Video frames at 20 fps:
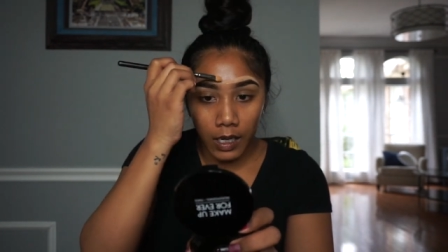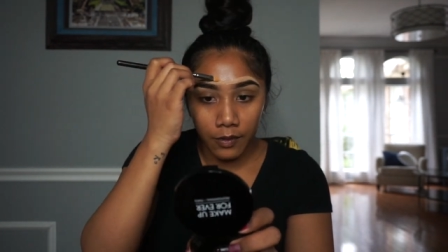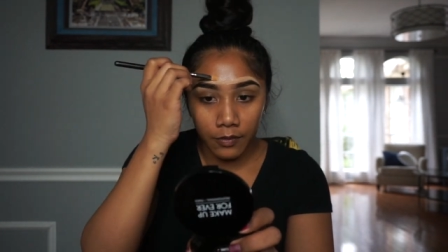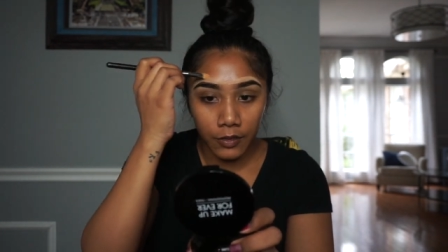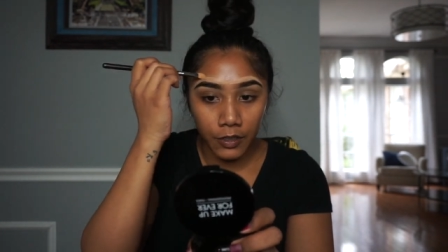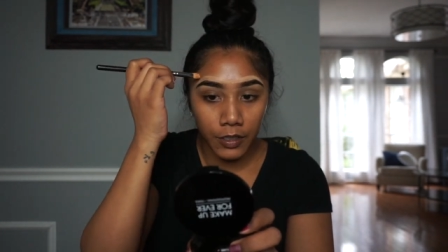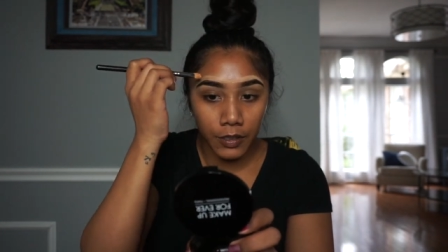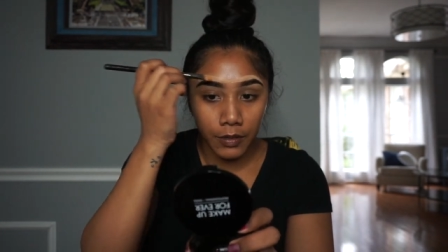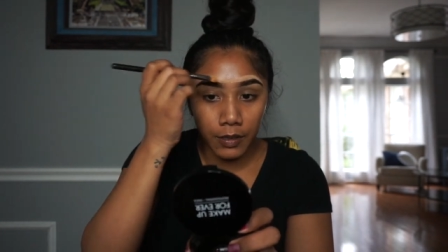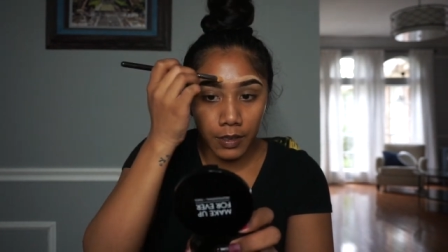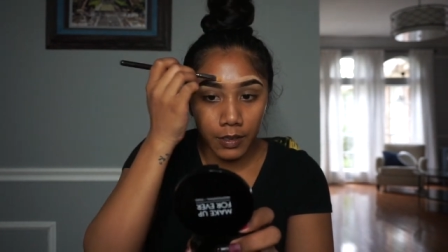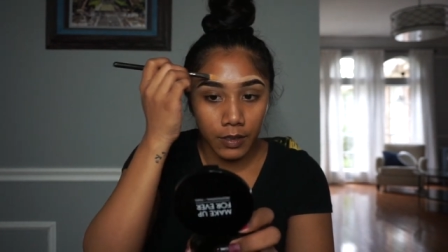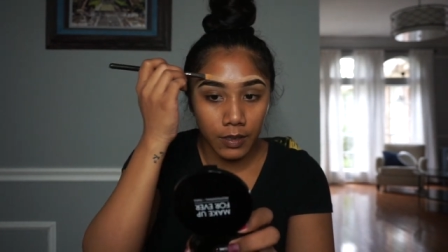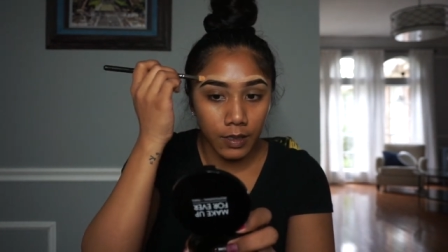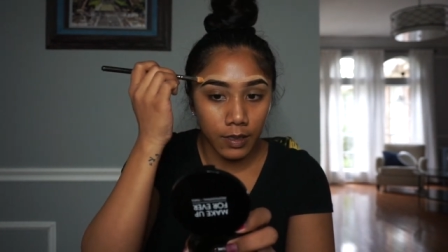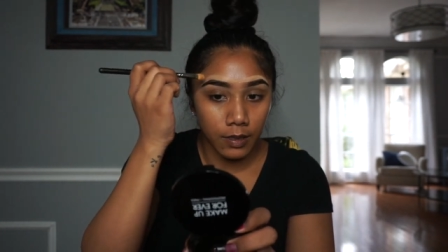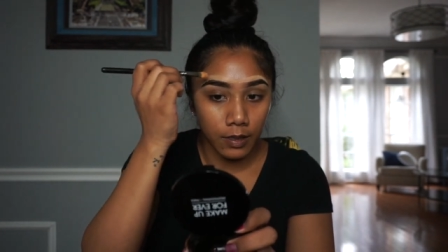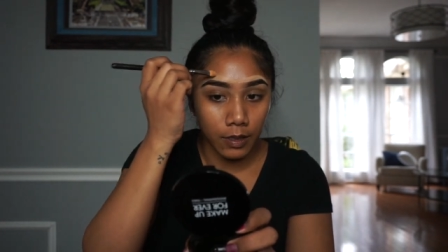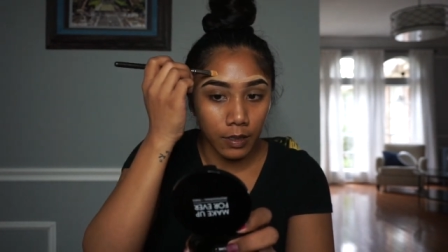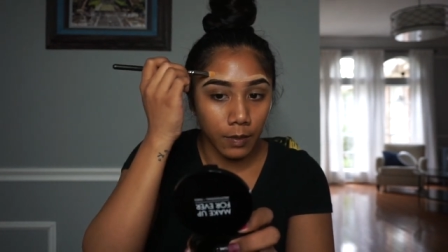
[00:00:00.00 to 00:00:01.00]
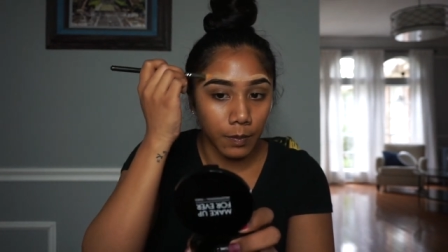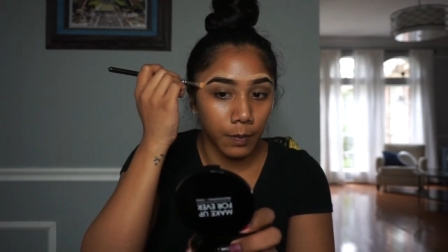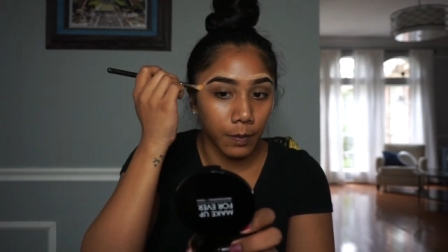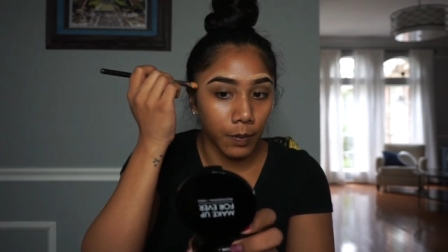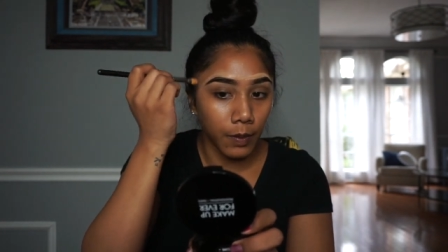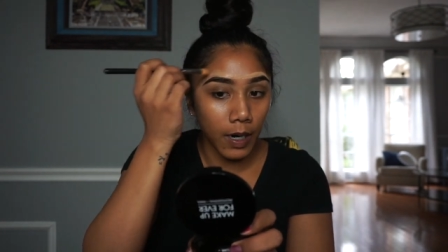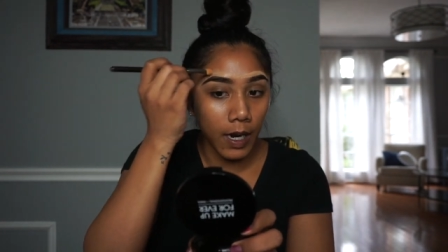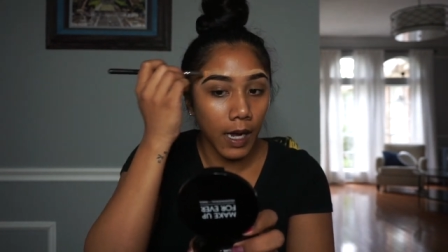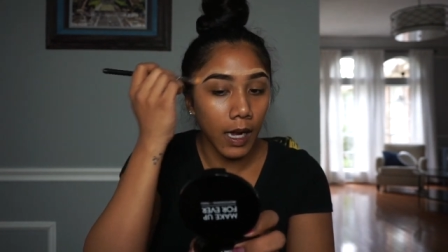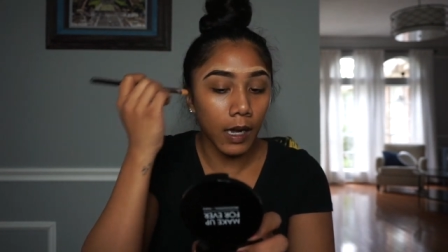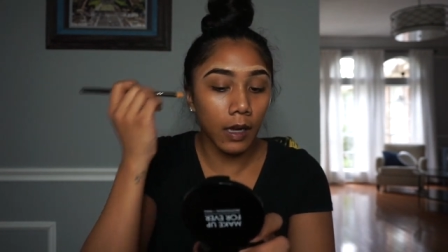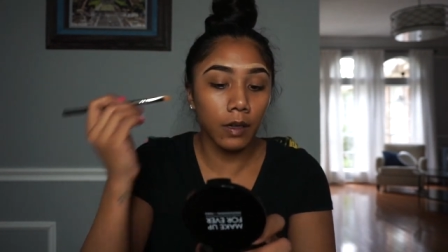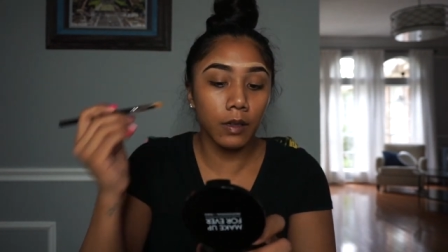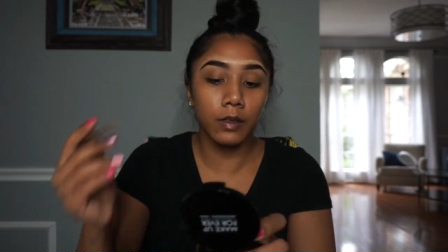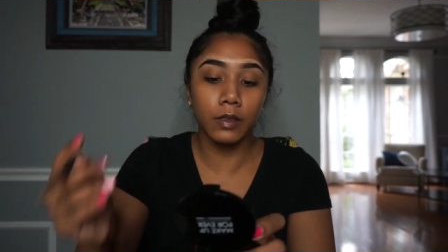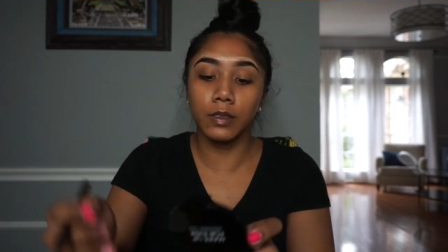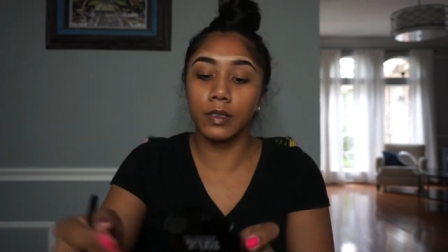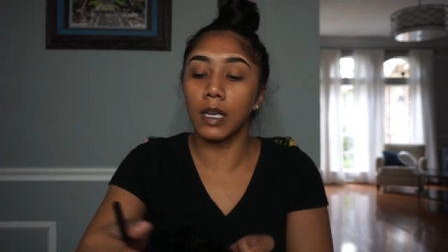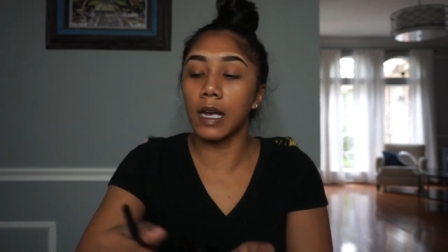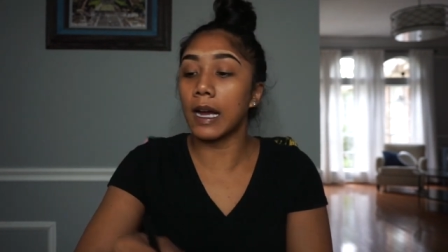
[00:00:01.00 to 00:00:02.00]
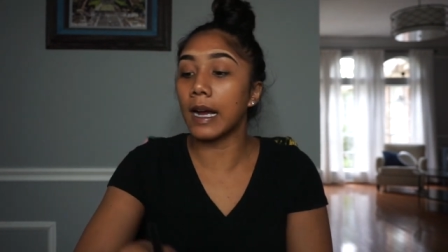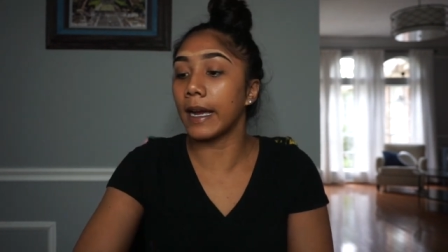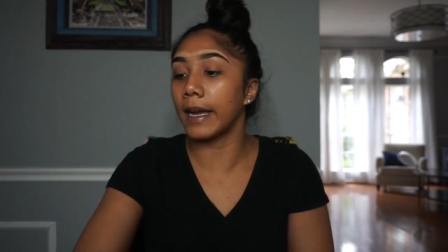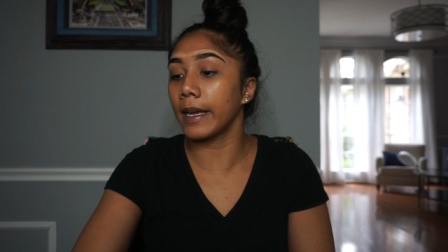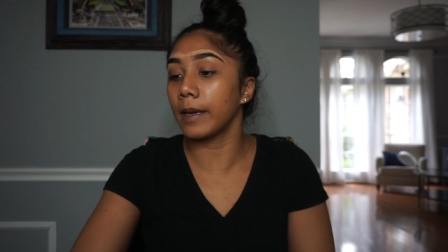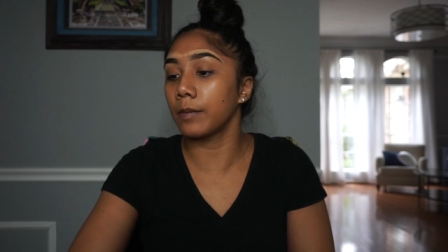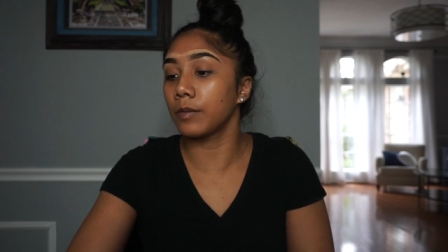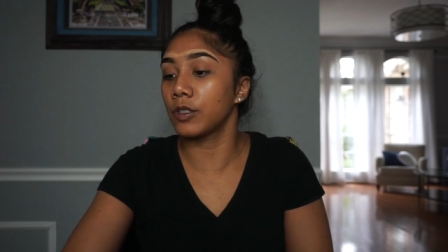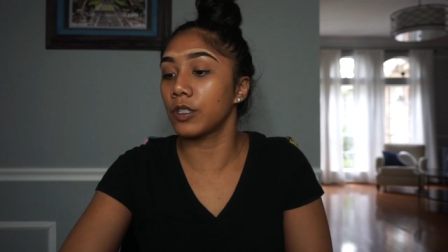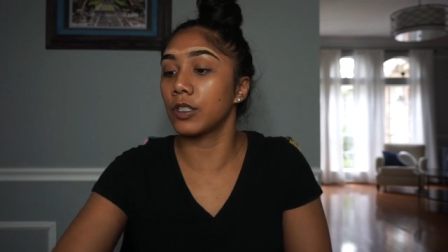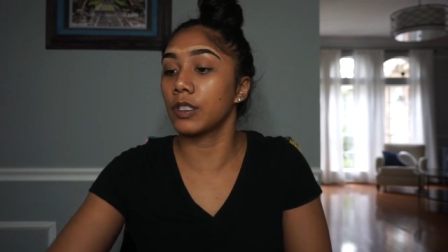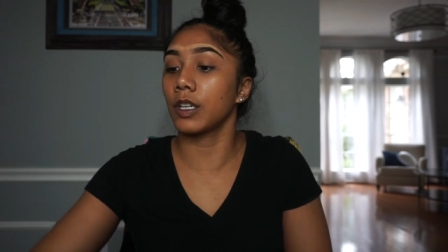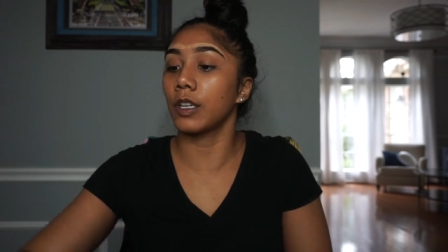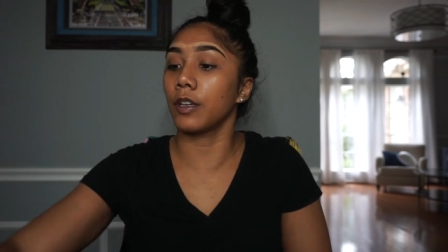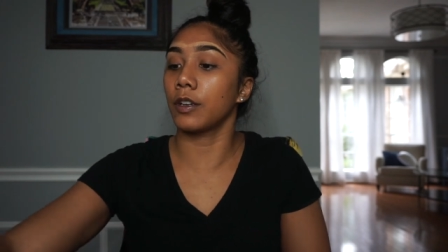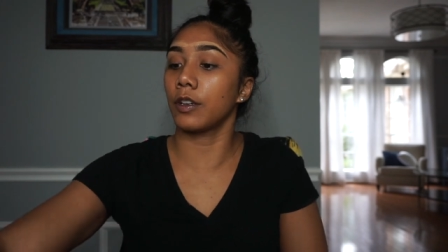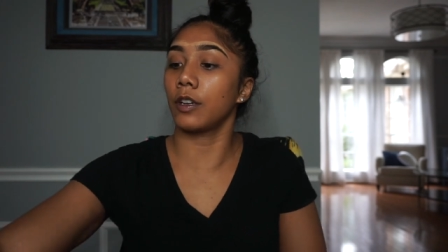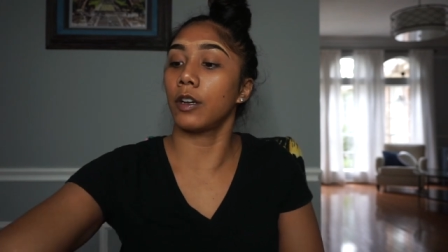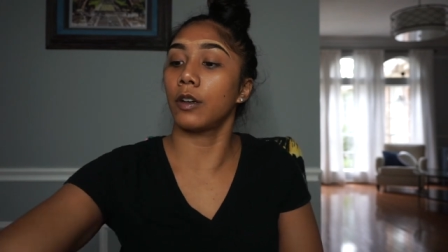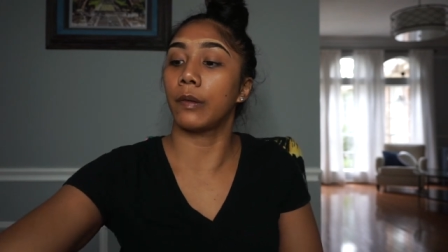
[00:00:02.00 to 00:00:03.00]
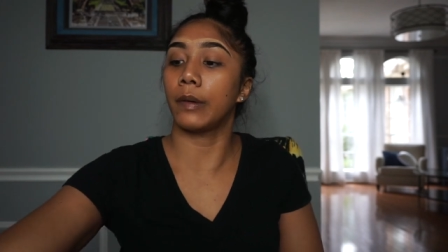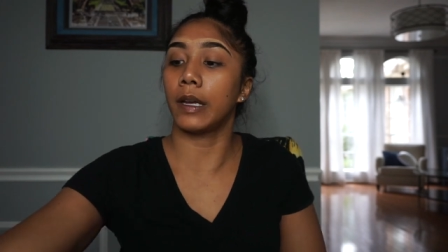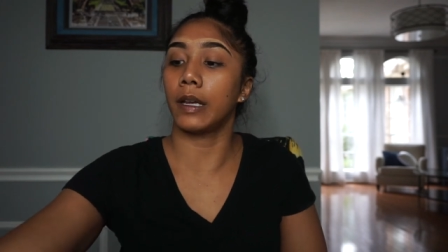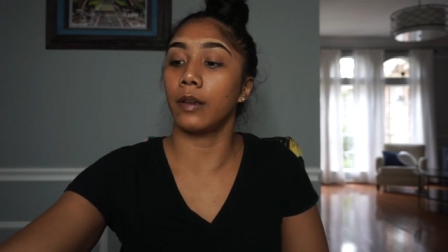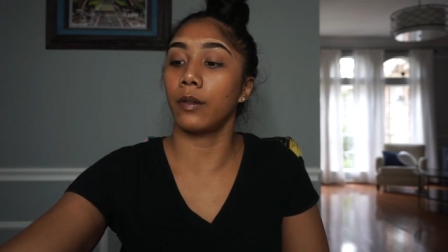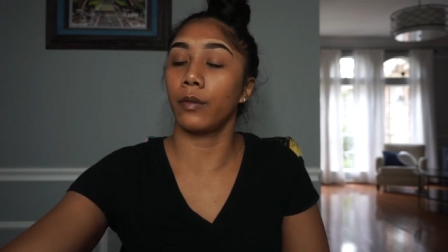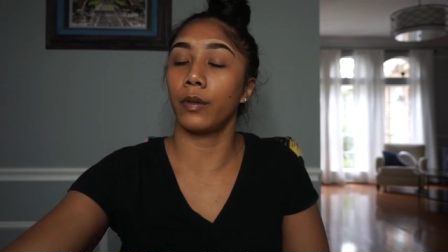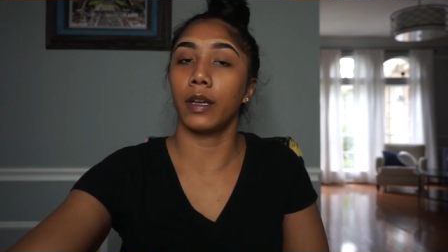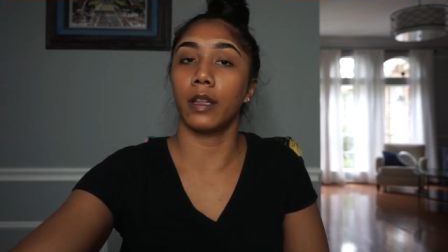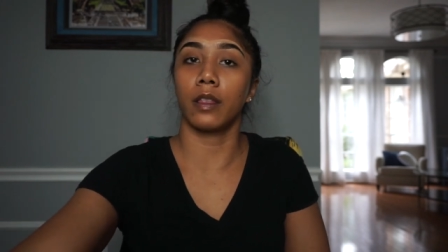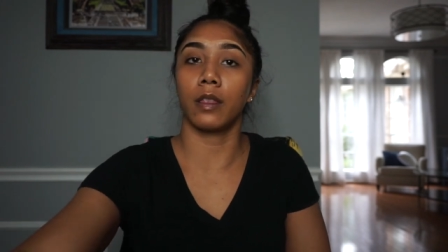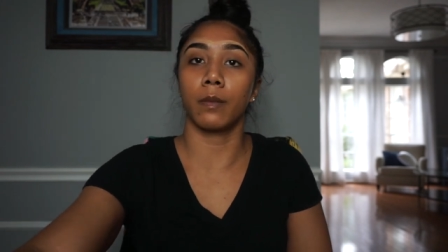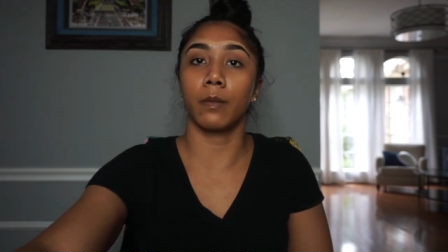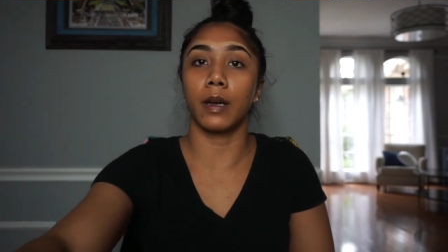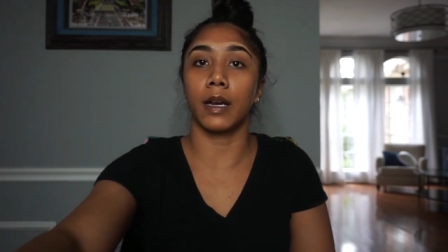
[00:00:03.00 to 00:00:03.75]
After you conceal your brows, I'm just going to go in with